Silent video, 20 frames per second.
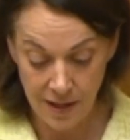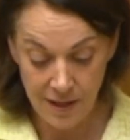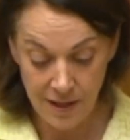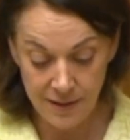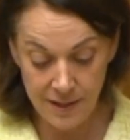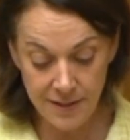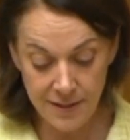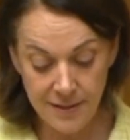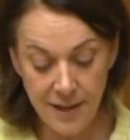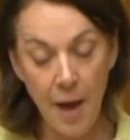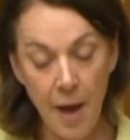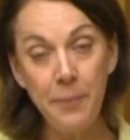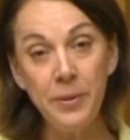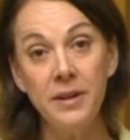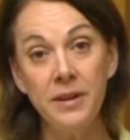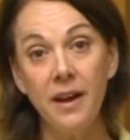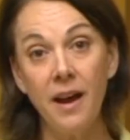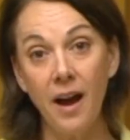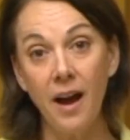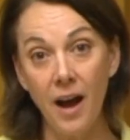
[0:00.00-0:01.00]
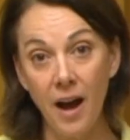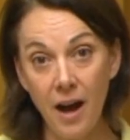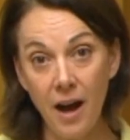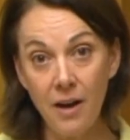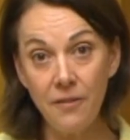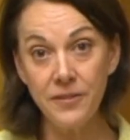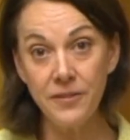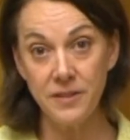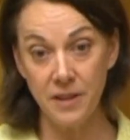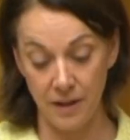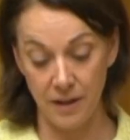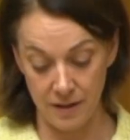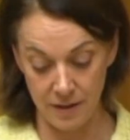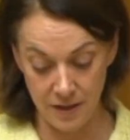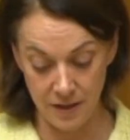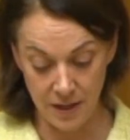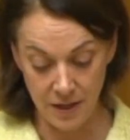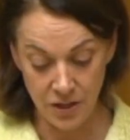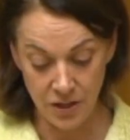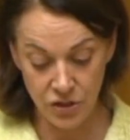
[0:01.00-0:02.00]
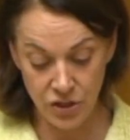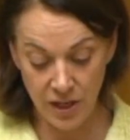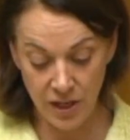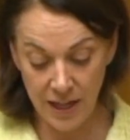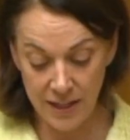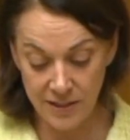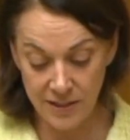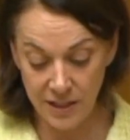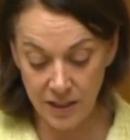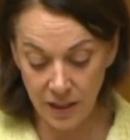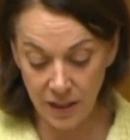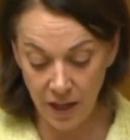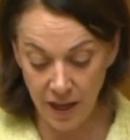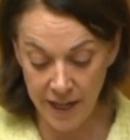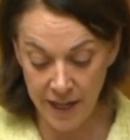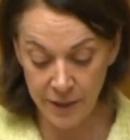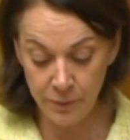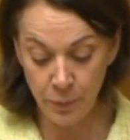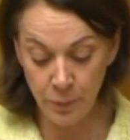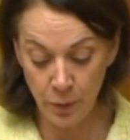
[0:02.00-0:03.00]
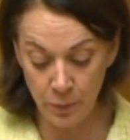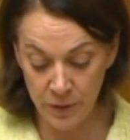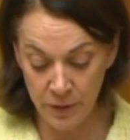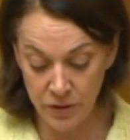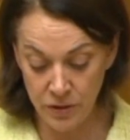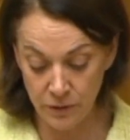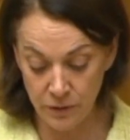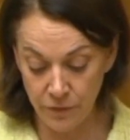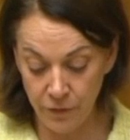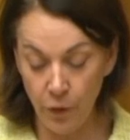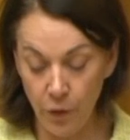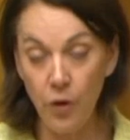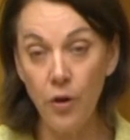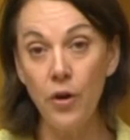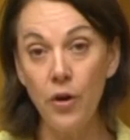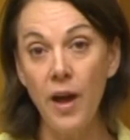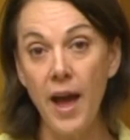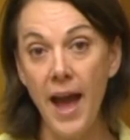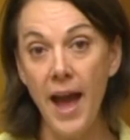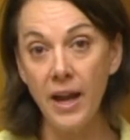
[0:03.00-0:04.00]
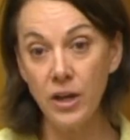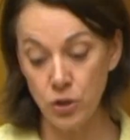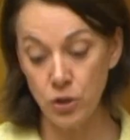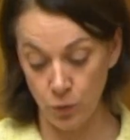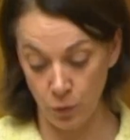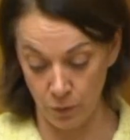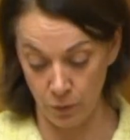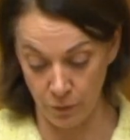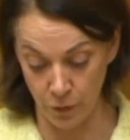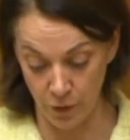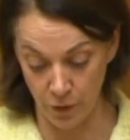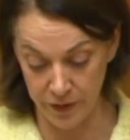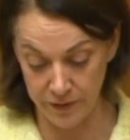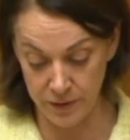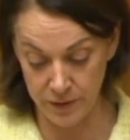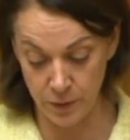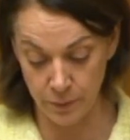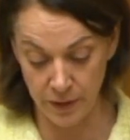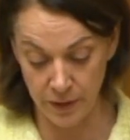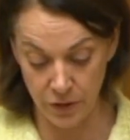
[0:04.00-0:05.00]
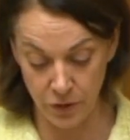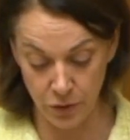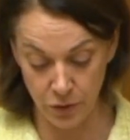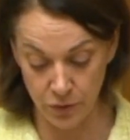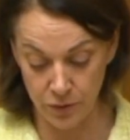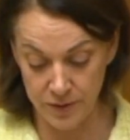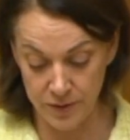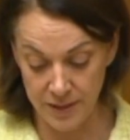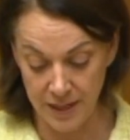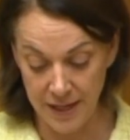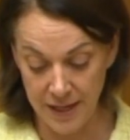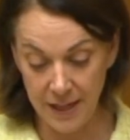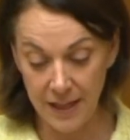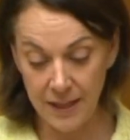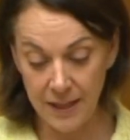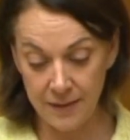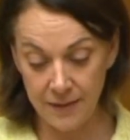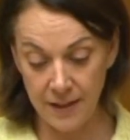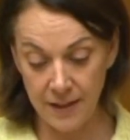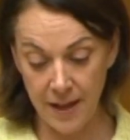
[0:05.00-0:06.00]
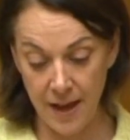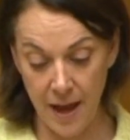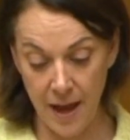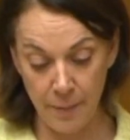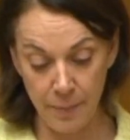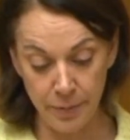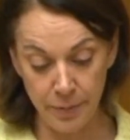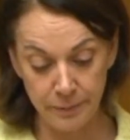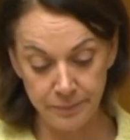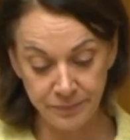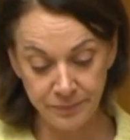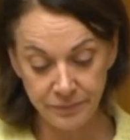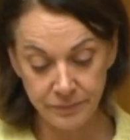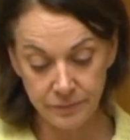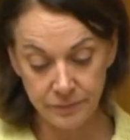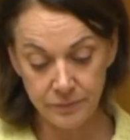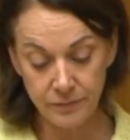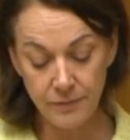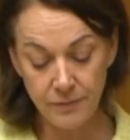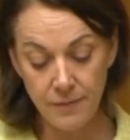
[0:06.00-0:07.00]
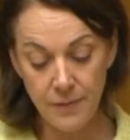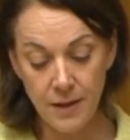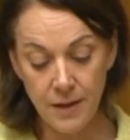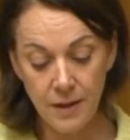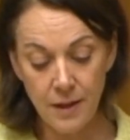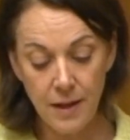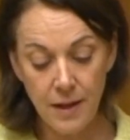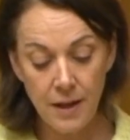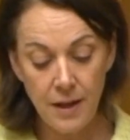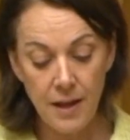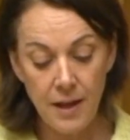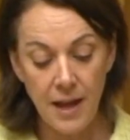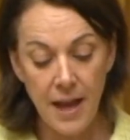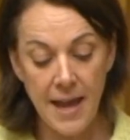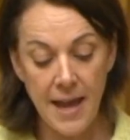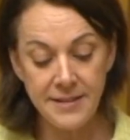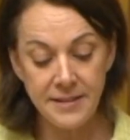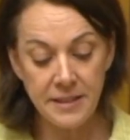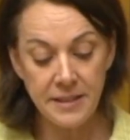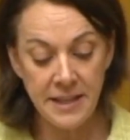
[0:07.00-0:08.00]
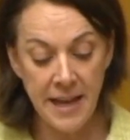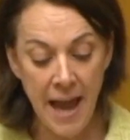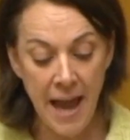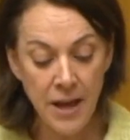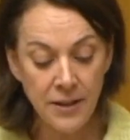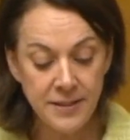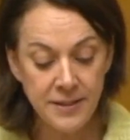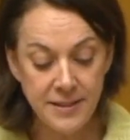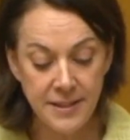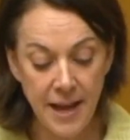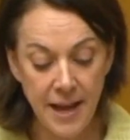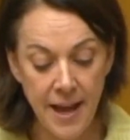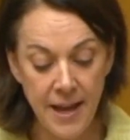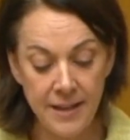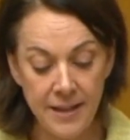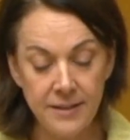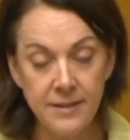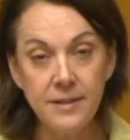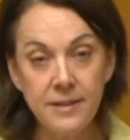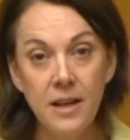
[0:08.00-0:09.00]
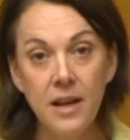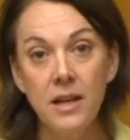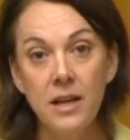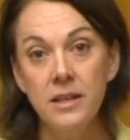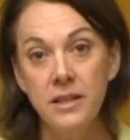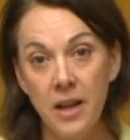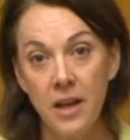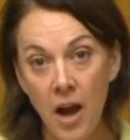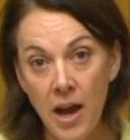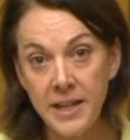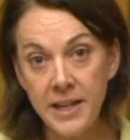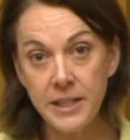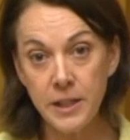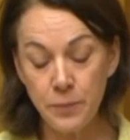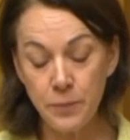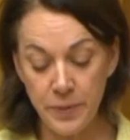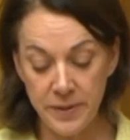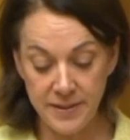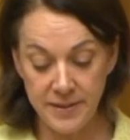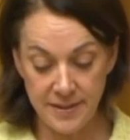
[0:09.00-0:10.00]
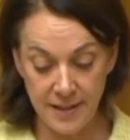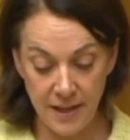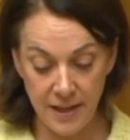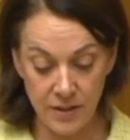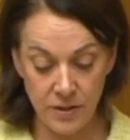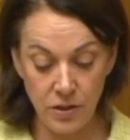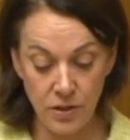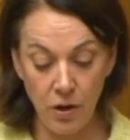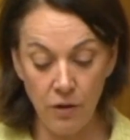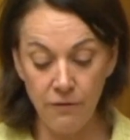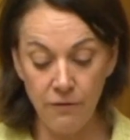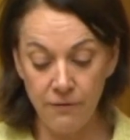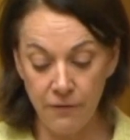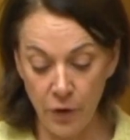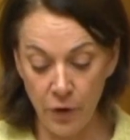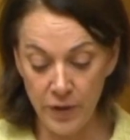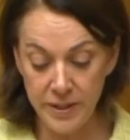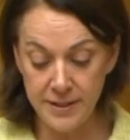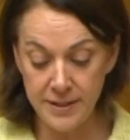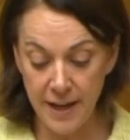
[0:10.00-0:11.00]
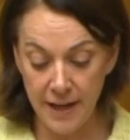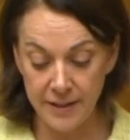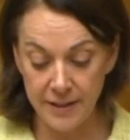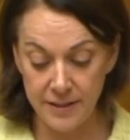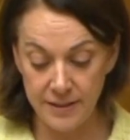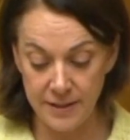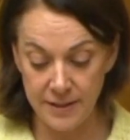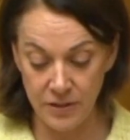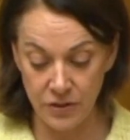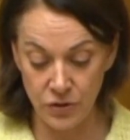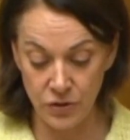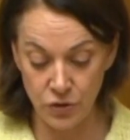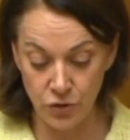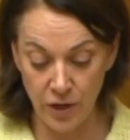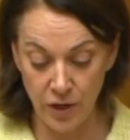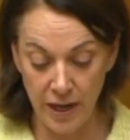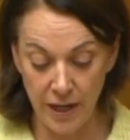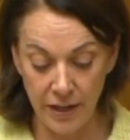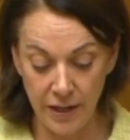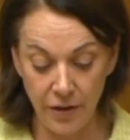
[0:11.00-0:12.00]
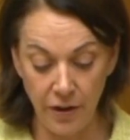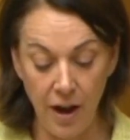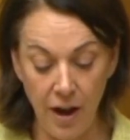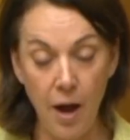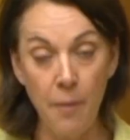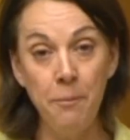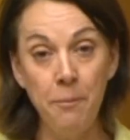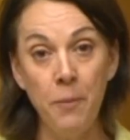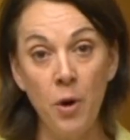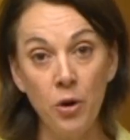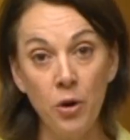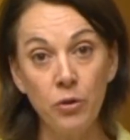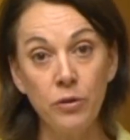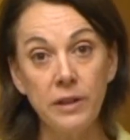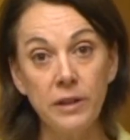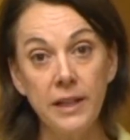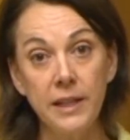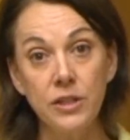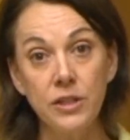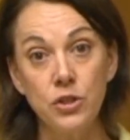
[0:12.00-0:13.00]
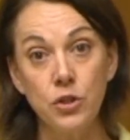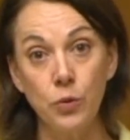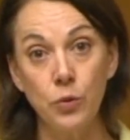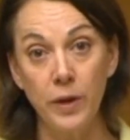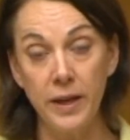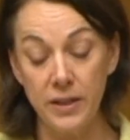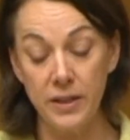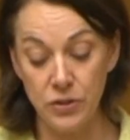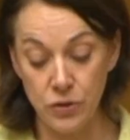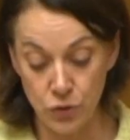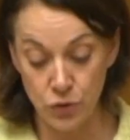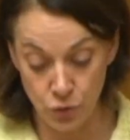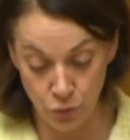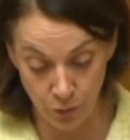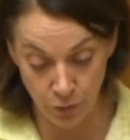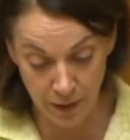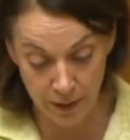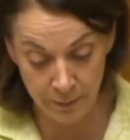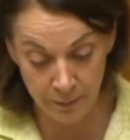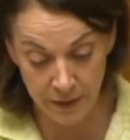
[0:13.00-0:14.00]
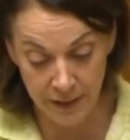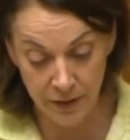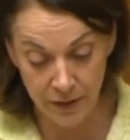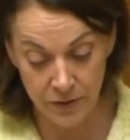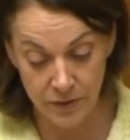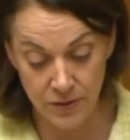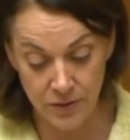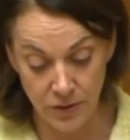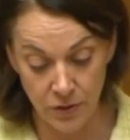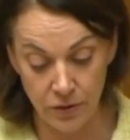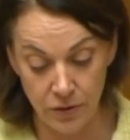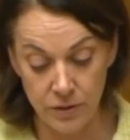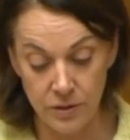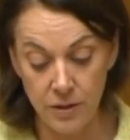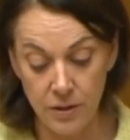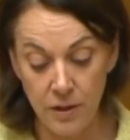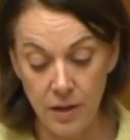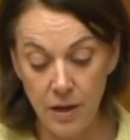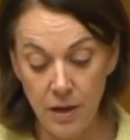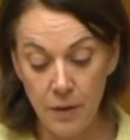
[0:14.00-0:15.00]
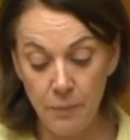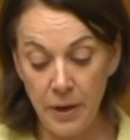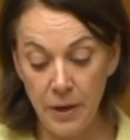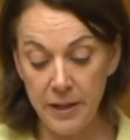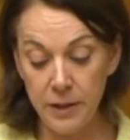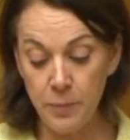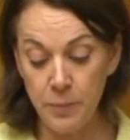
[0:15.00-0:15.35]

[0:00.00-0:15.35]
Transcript: This happened after she had declined permission for her actual voice to be used in the app. As it now stands, 90% of voice actors in Australia are moderately to extremely concerned by the